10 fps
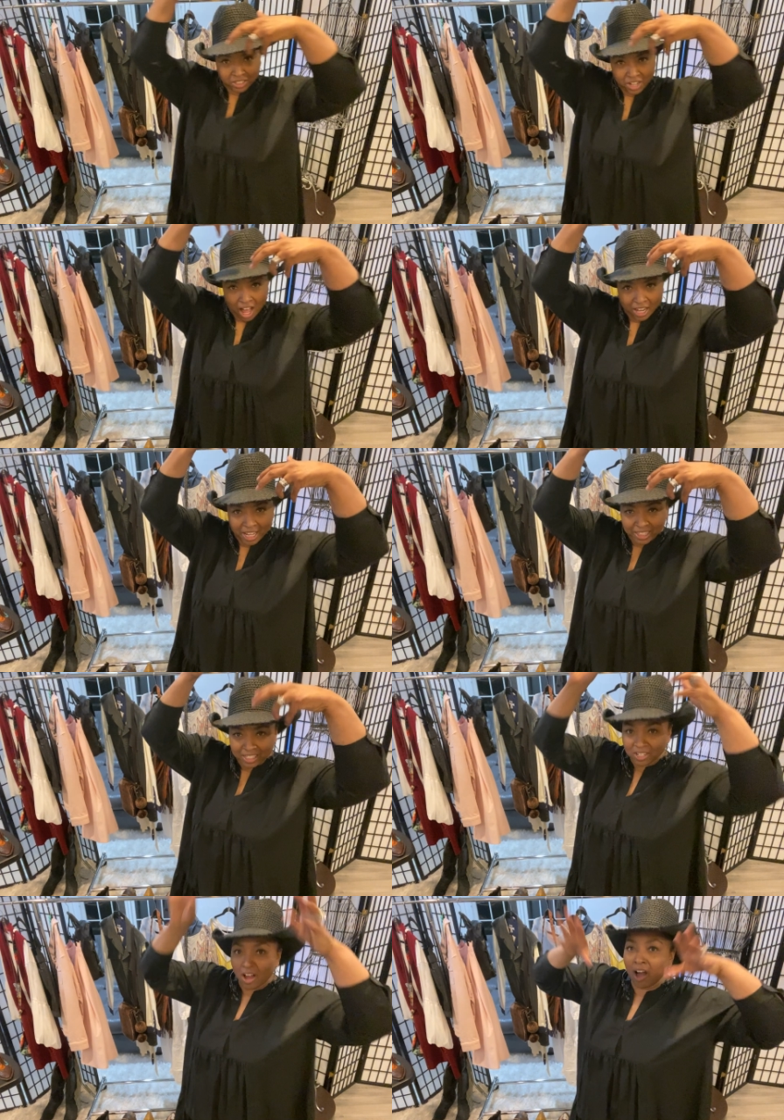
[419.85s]
knot at the
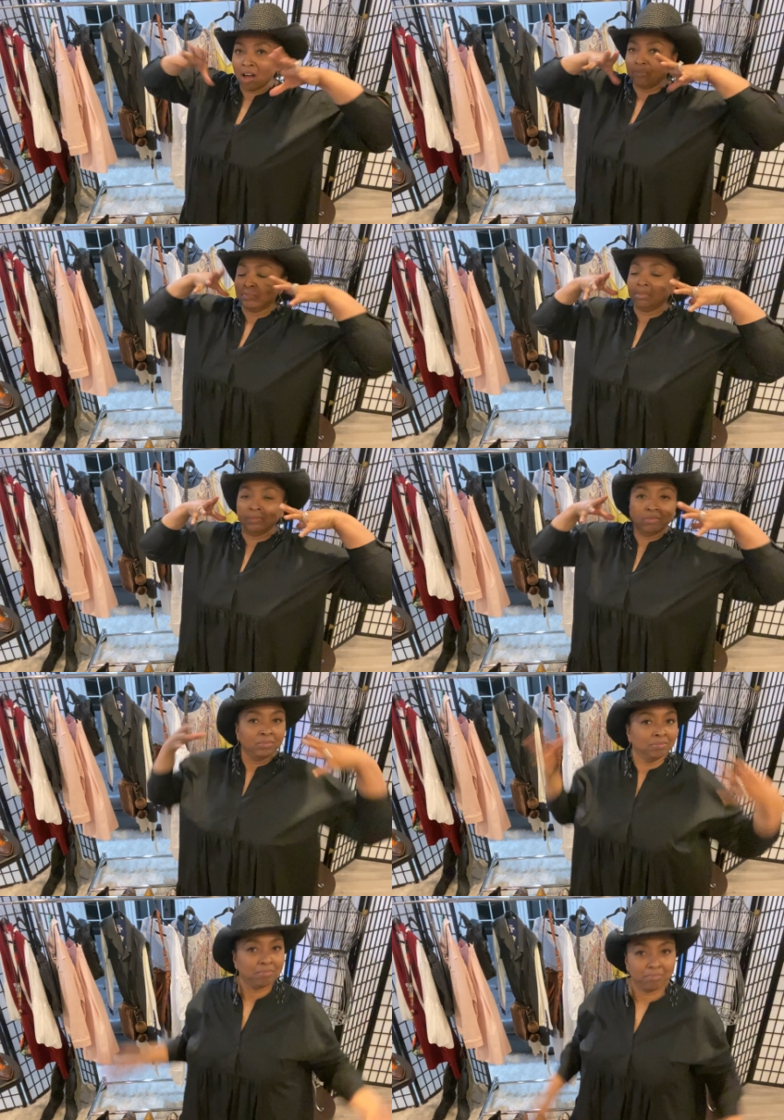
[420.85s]
top,
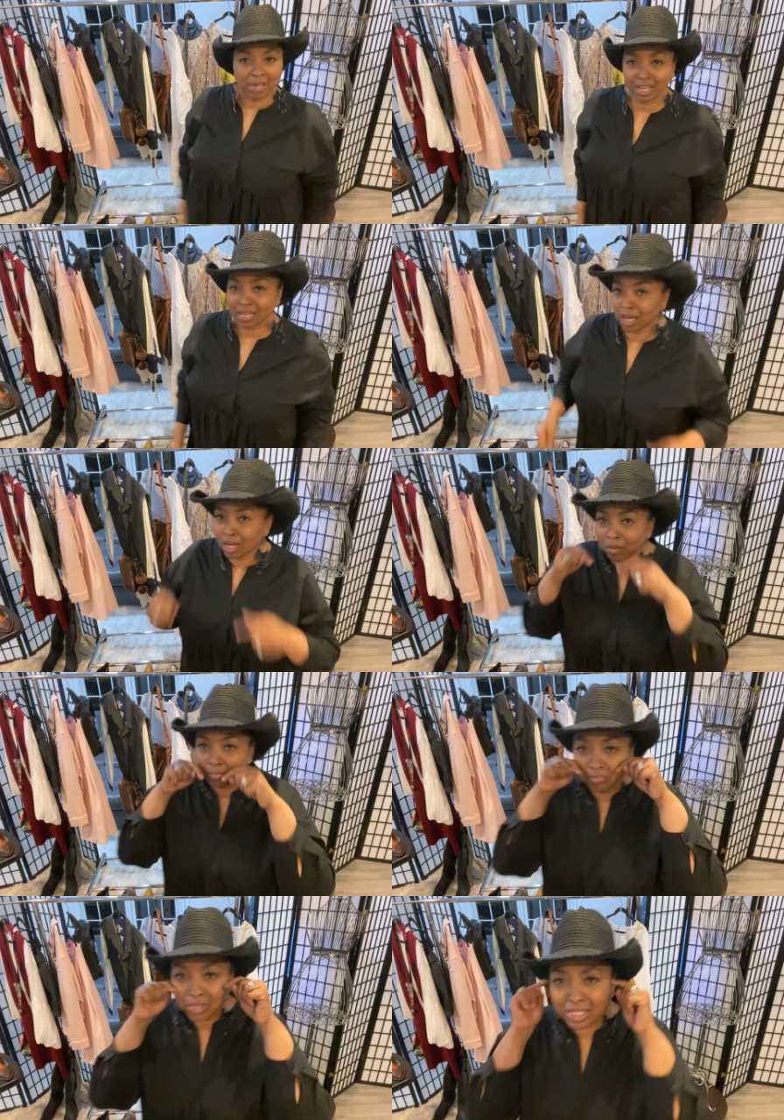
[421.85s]
makeup,
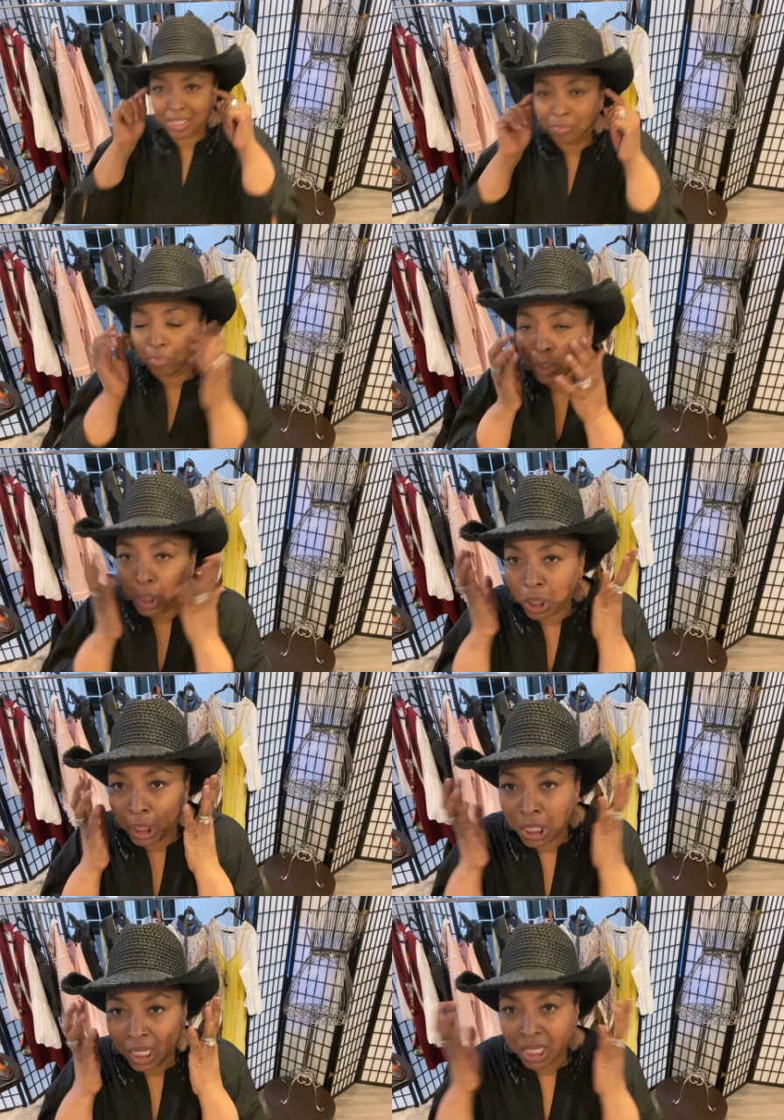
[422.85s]

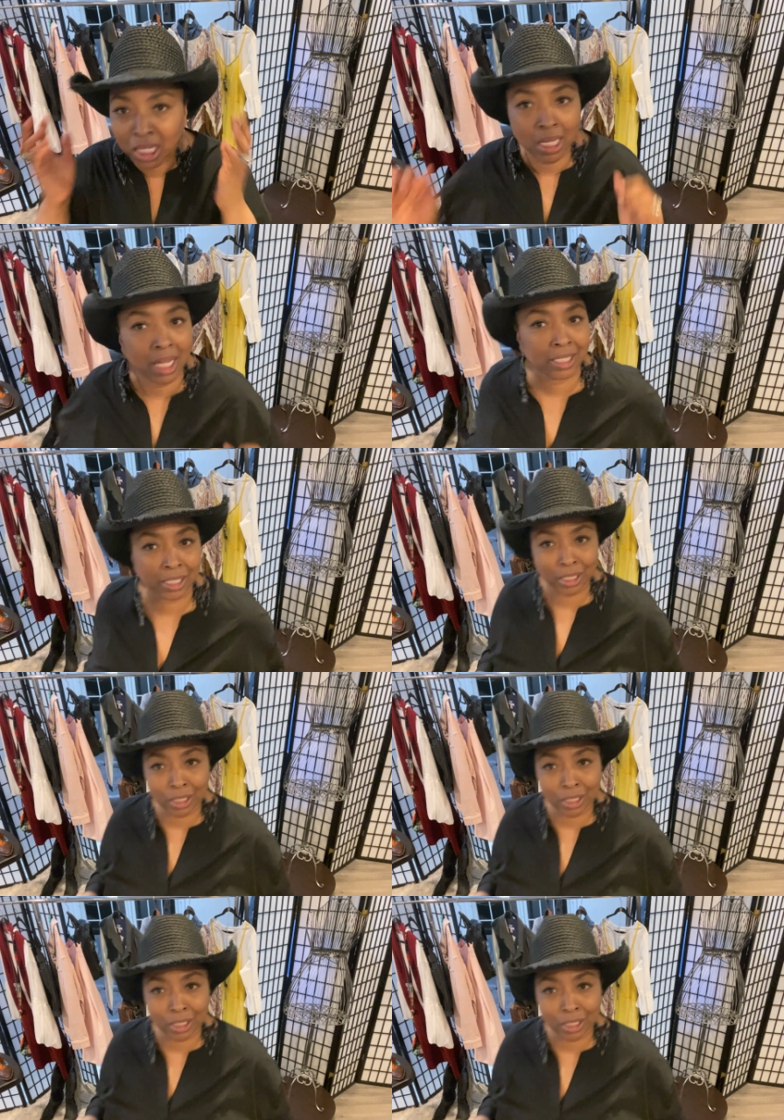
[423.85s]
simple, lots of